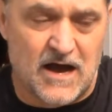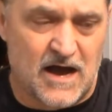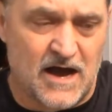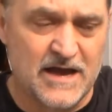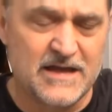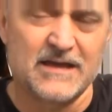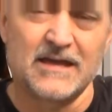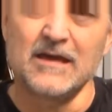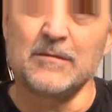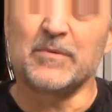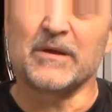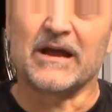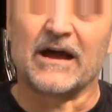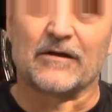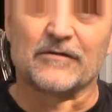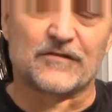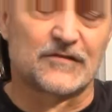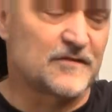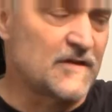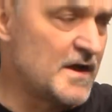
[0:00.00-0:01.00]
I keep it
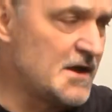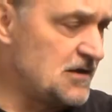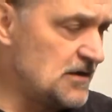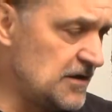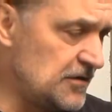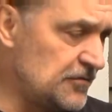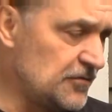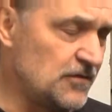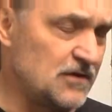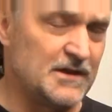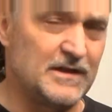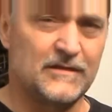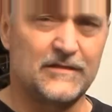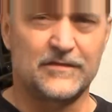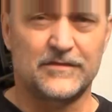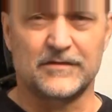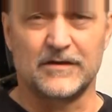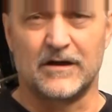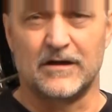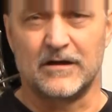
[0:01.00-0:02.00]
outside
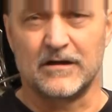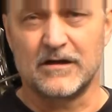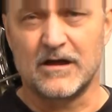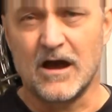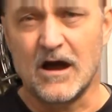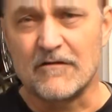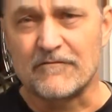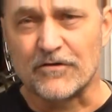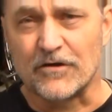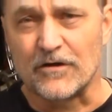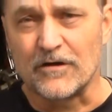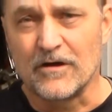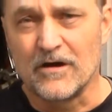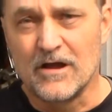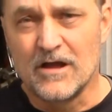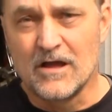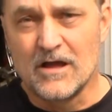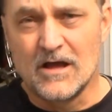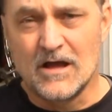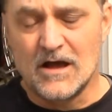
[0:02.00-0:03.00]
underneath cover
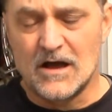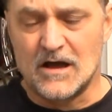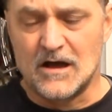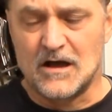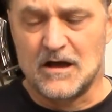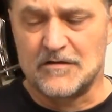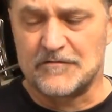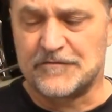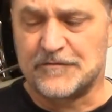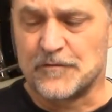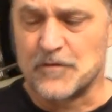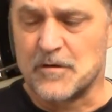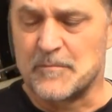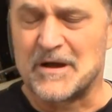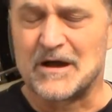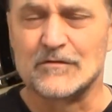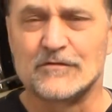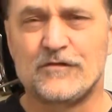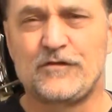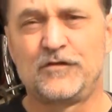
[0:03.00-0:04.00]
for
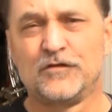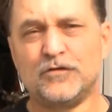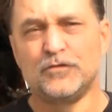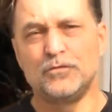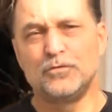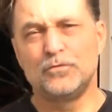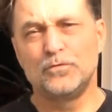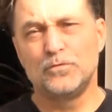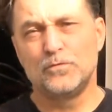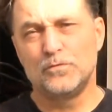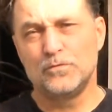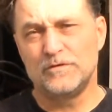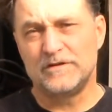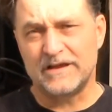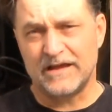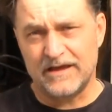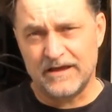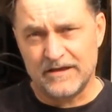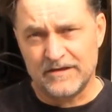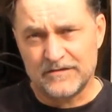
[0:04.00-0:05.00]
about 2
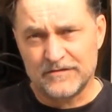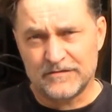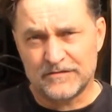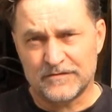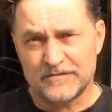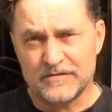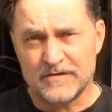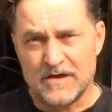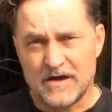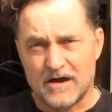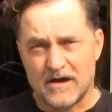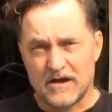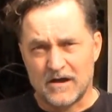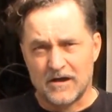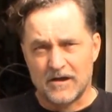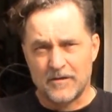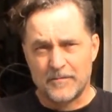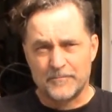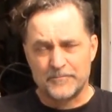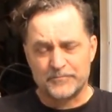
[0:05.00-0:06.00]
days
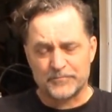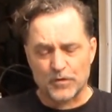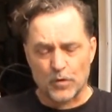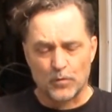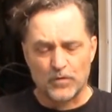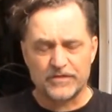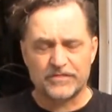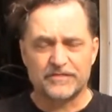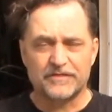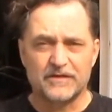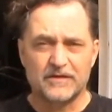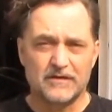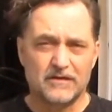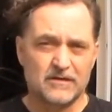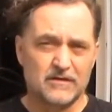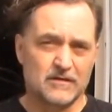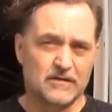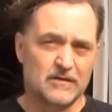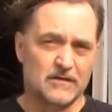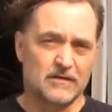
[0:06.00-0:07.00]
with
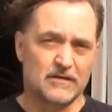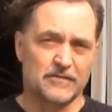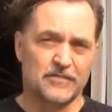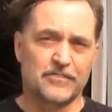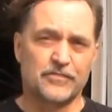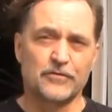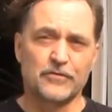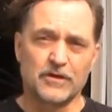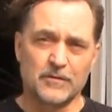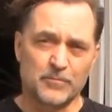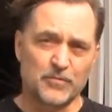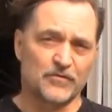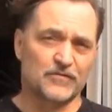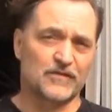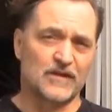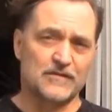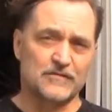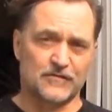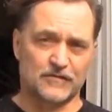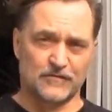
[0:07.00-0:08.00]
the
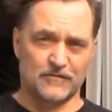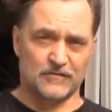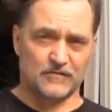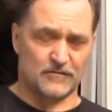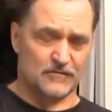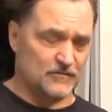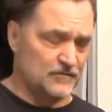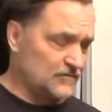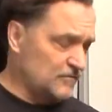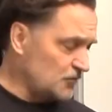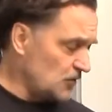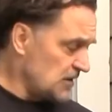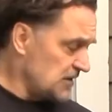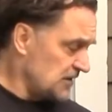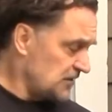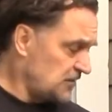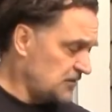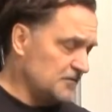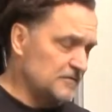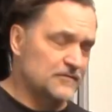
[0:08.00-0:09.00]
30%
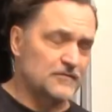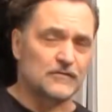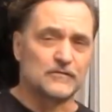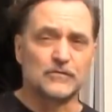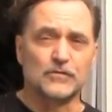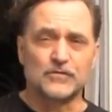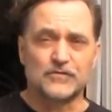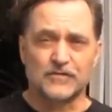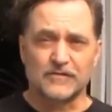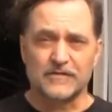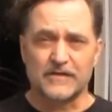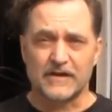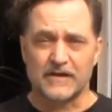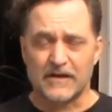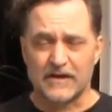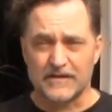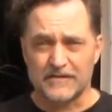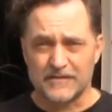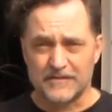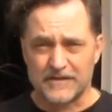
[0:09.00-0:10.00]
strength solution that
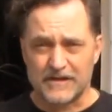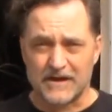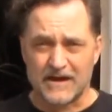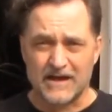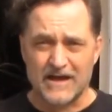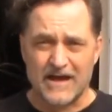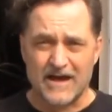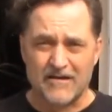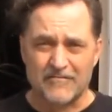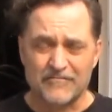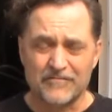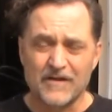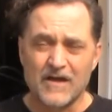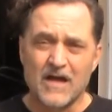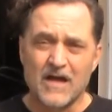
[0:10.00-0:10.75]
I have.